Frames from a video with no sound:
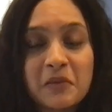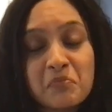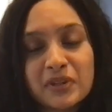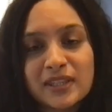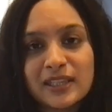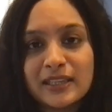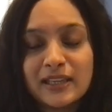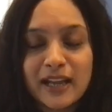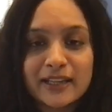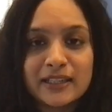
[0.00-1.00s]
empathy,
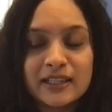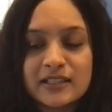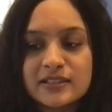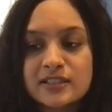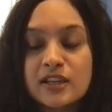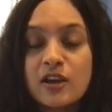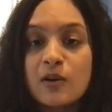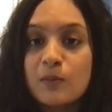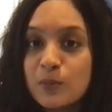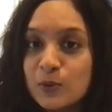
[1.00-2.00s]
kindness.
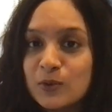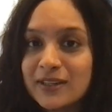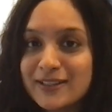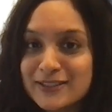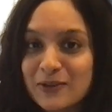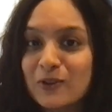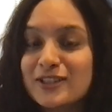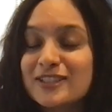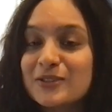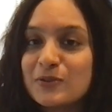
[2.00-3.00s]
Moon is
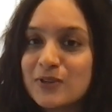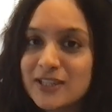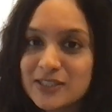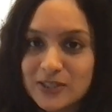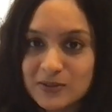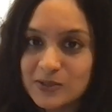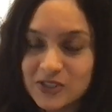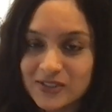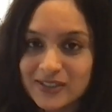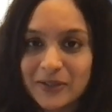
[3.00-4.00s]
also
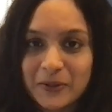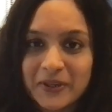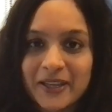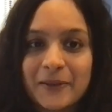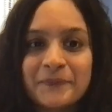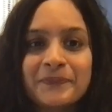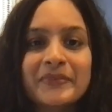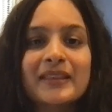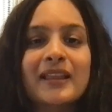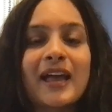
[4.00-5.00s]
intuition. Okay?
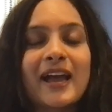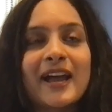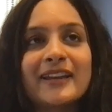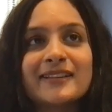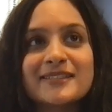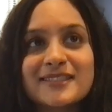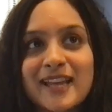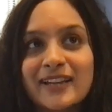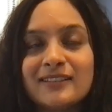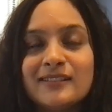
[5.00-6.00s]
And
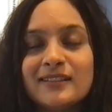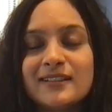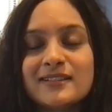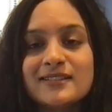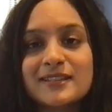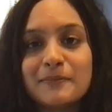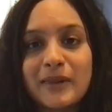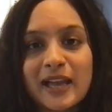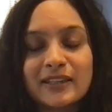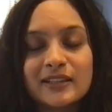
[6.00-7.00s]
Saturn is the
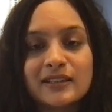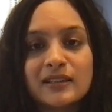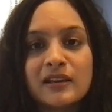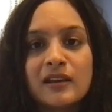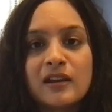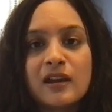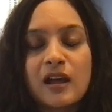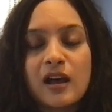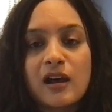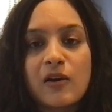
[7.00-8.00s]
planet
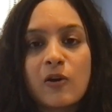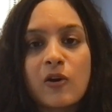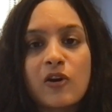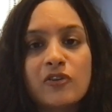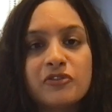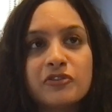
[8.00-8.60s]
of